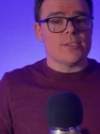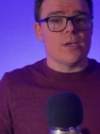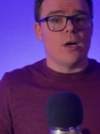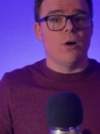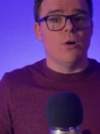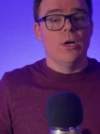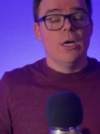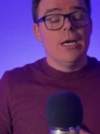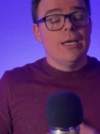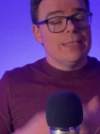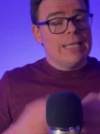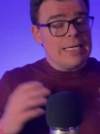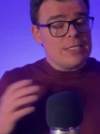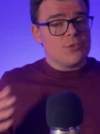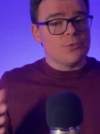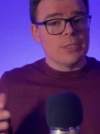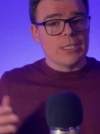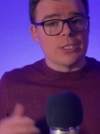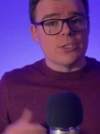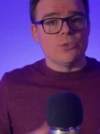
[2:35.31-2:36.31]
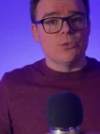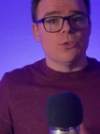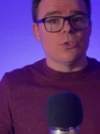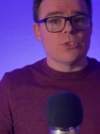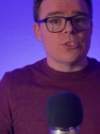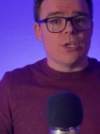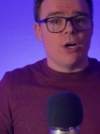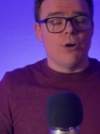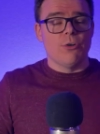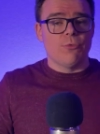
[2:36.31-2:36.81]
So that's really cool.
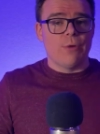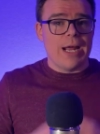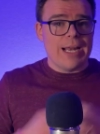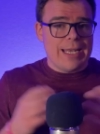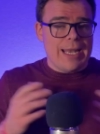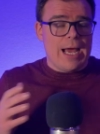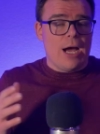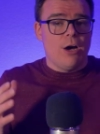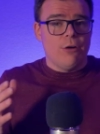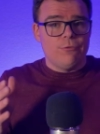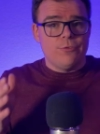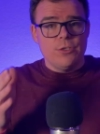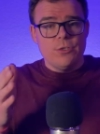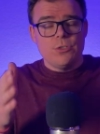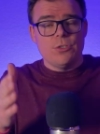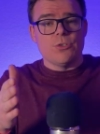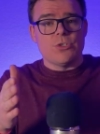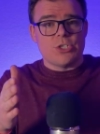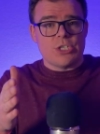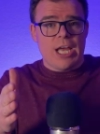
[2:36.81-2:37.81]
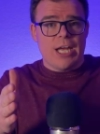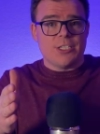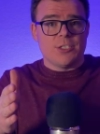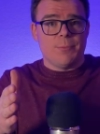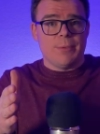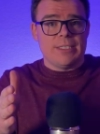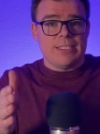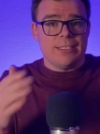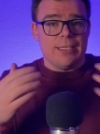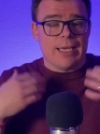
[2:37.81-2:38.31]
So right now, if you use use
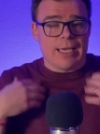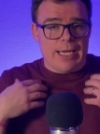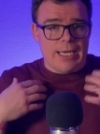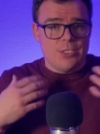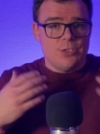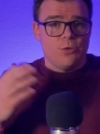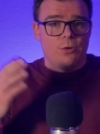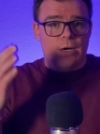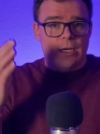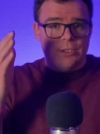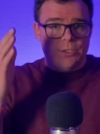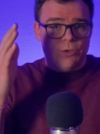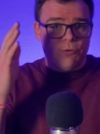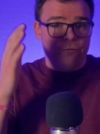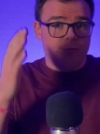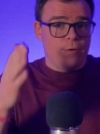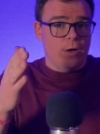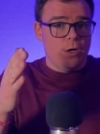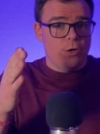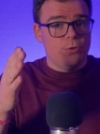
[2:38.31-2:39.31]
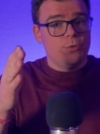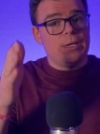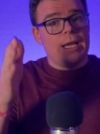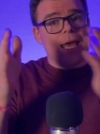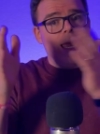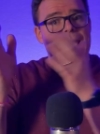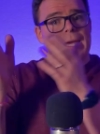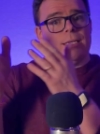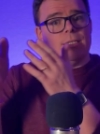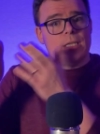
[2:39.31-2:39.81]
ChatGPT like I do on your phone
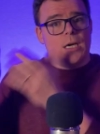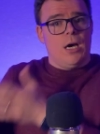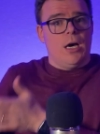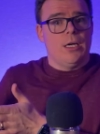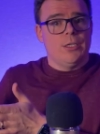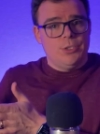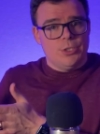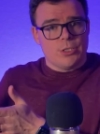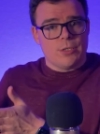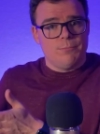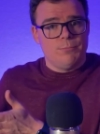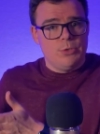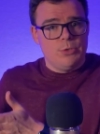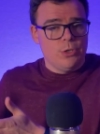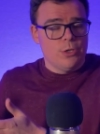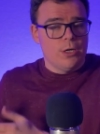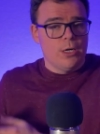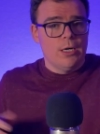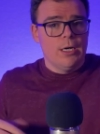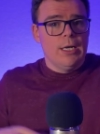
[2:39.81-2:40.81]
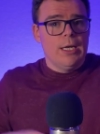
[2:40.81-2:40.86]
and on your computer.